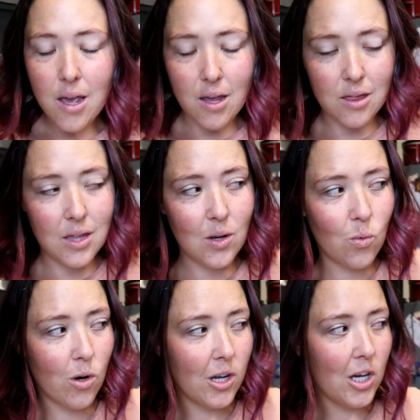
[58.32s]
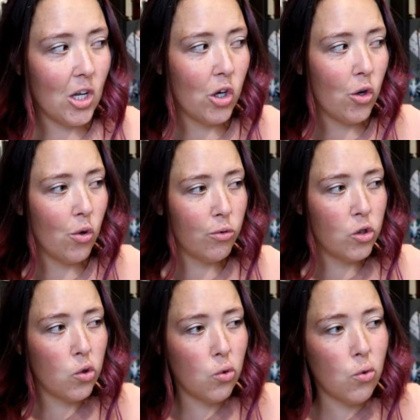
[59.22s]
and then we're gonna go
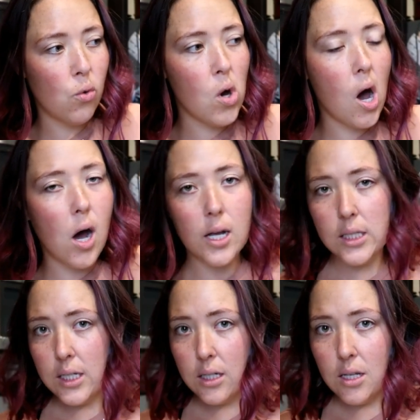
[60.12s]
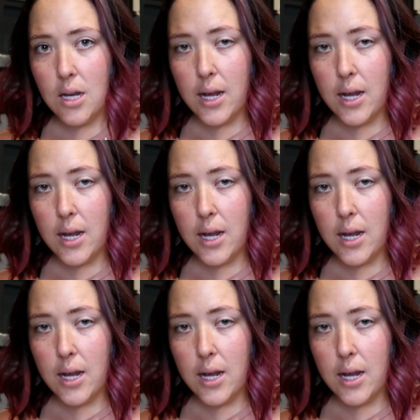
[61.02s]
to Austin